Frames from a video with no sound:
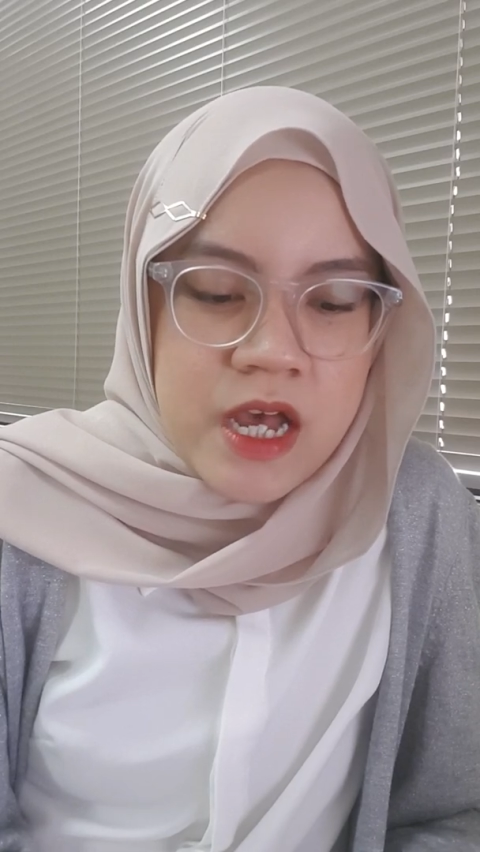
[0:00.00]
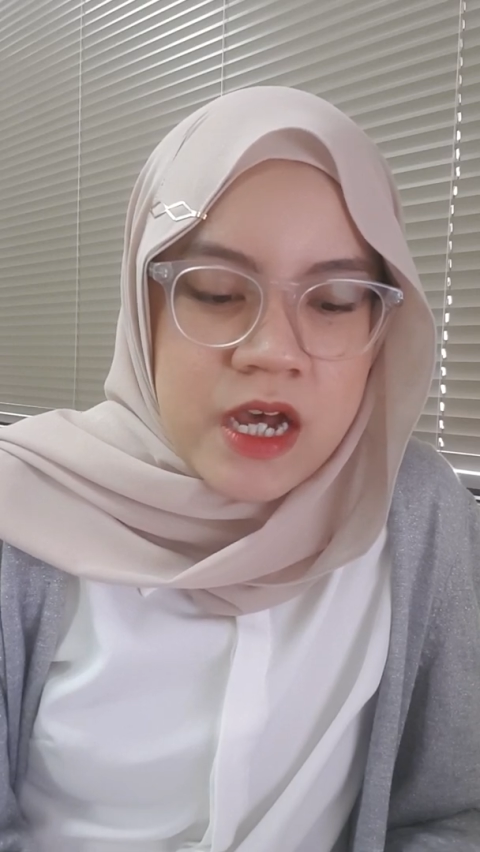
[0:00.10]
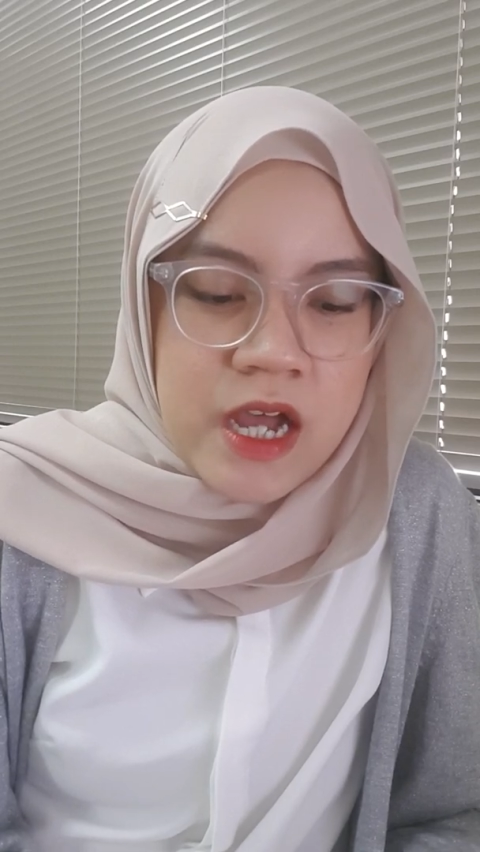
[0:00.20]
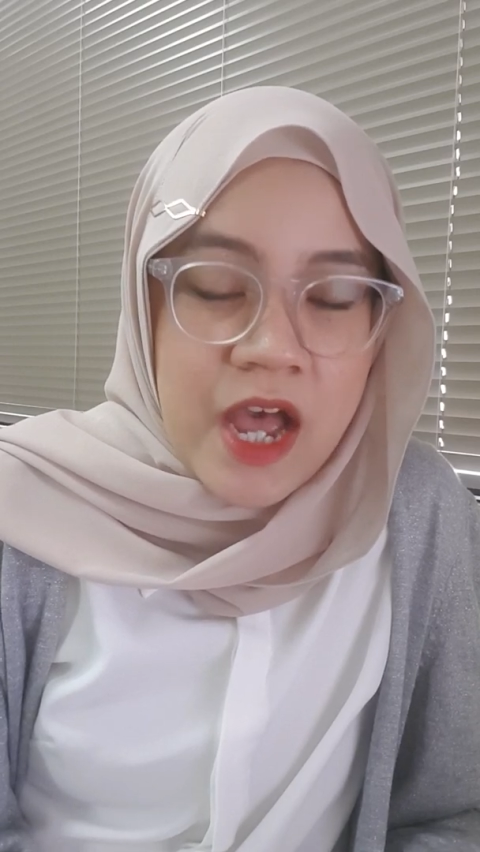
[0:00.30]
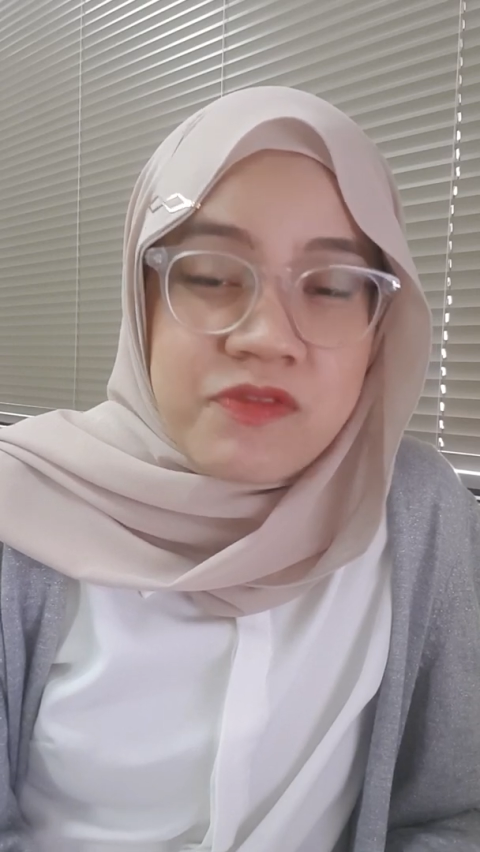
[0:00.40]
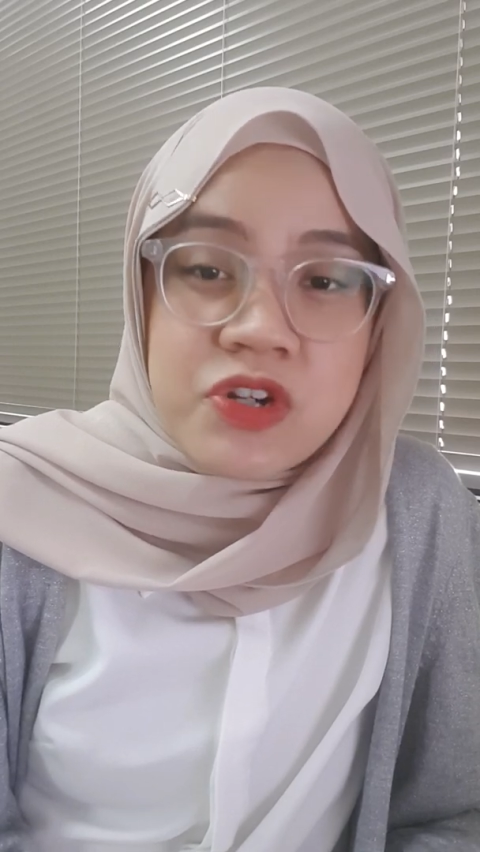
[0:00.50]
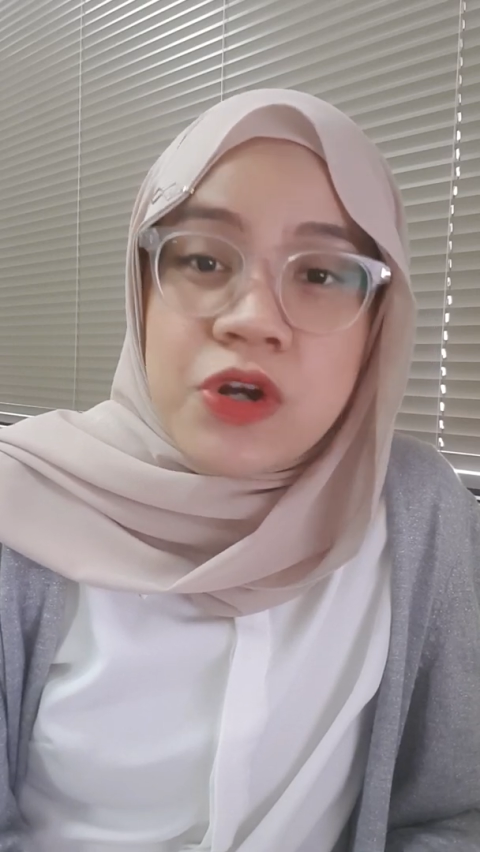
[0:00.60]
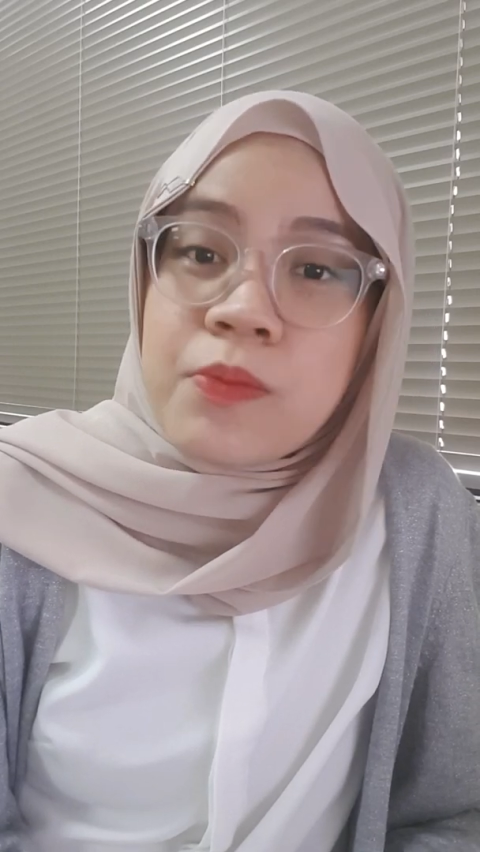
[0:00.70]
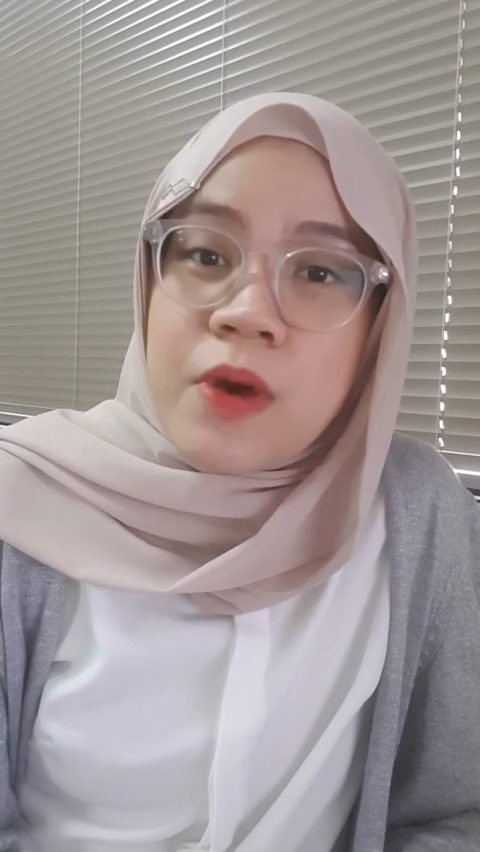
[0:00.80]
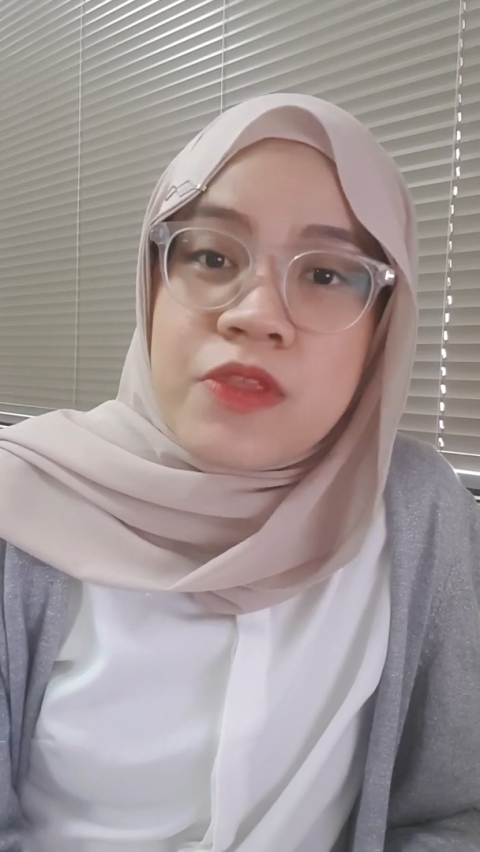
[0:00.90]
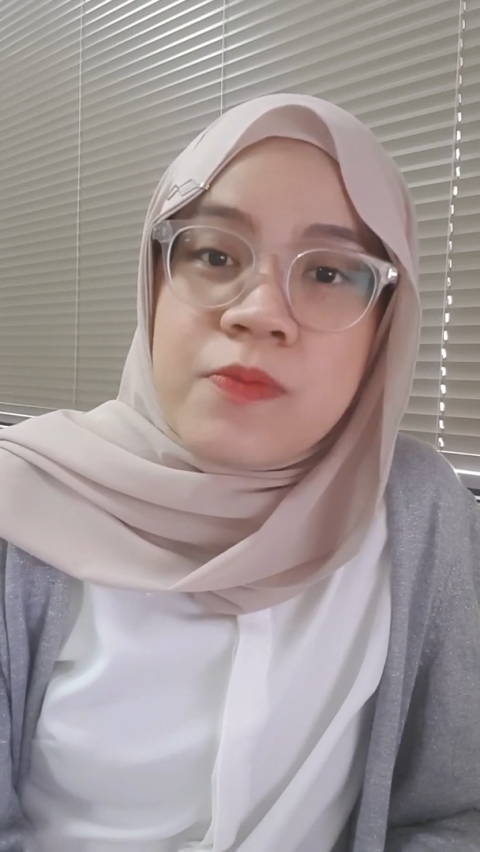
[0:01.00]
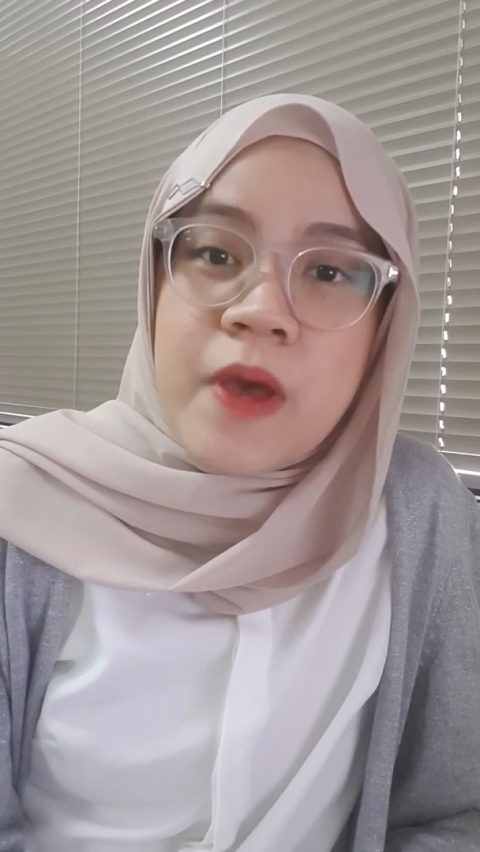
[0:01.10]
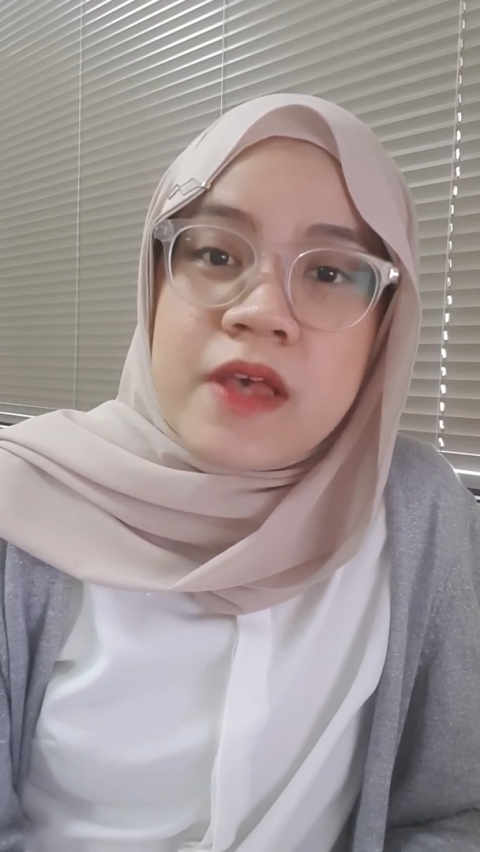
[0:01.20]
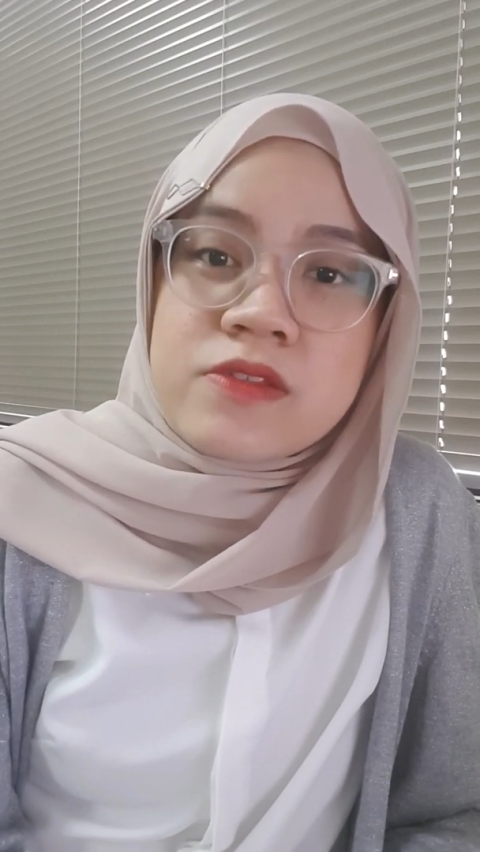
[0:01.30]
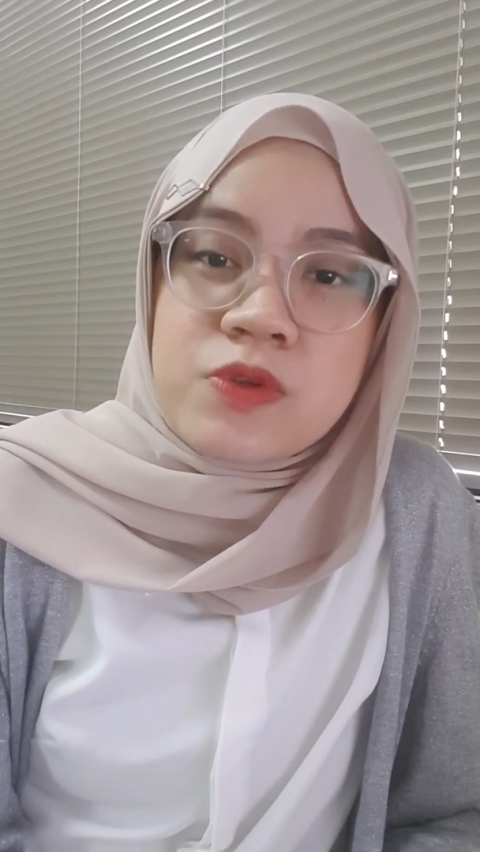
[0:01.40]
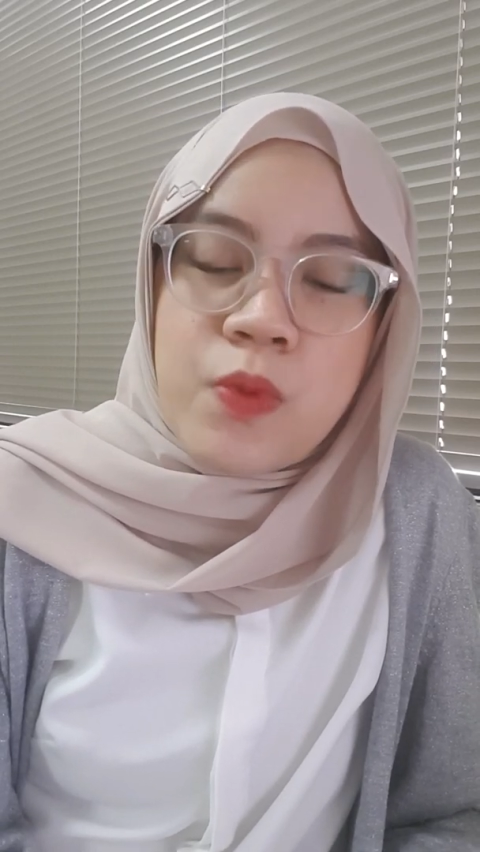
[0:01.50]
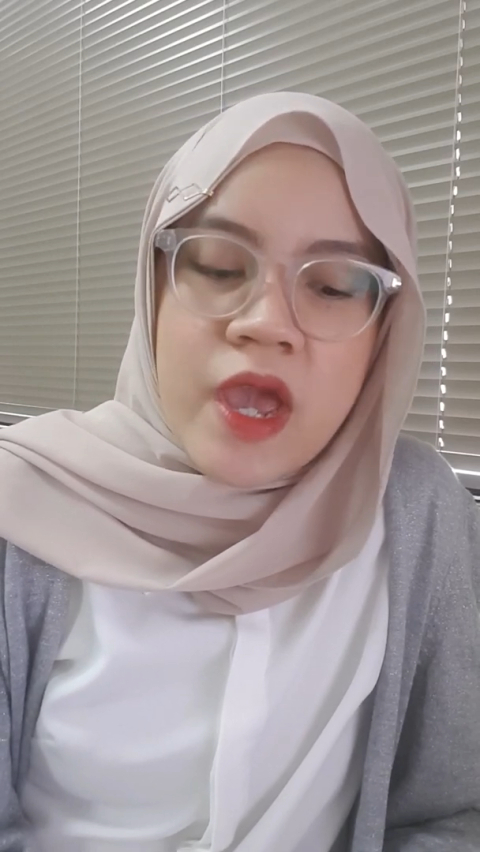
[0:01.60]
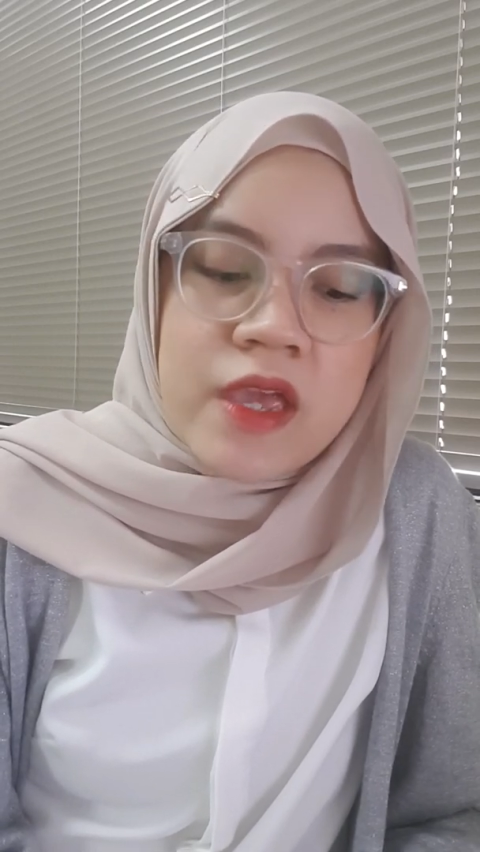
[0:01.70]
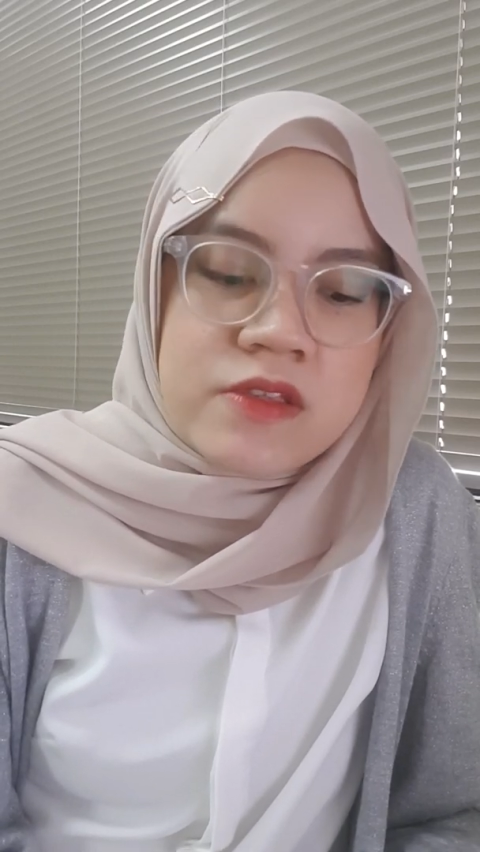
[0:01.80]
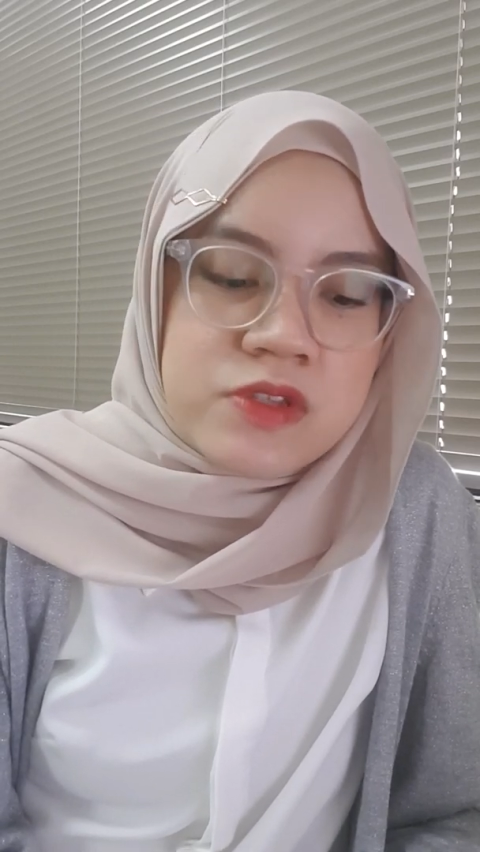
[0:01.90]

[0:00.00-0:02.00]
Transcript: after her mother passed away.